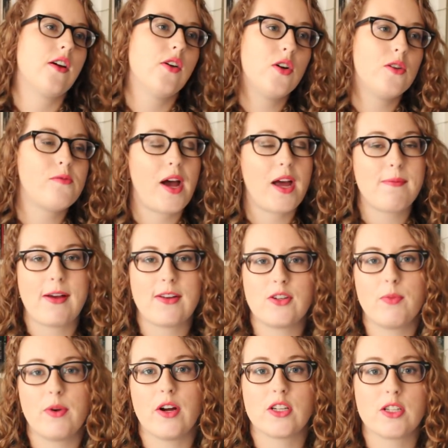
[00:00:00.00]
whom I
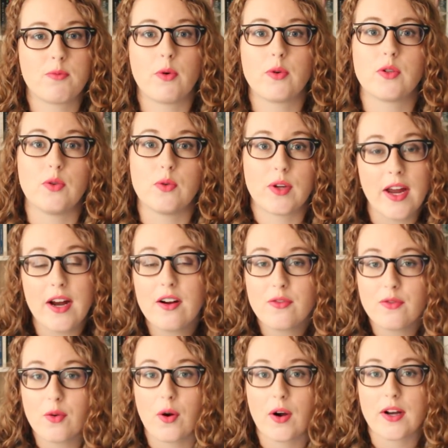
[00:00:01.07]
imagine we are supposed to care
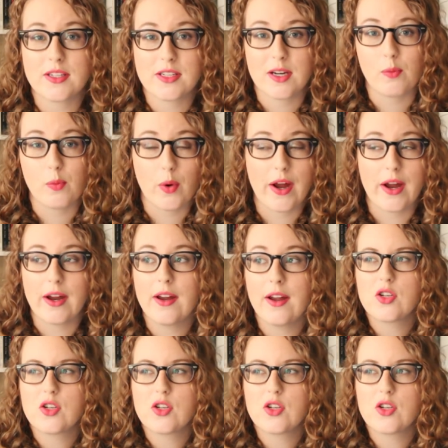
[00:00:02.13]
for in some way.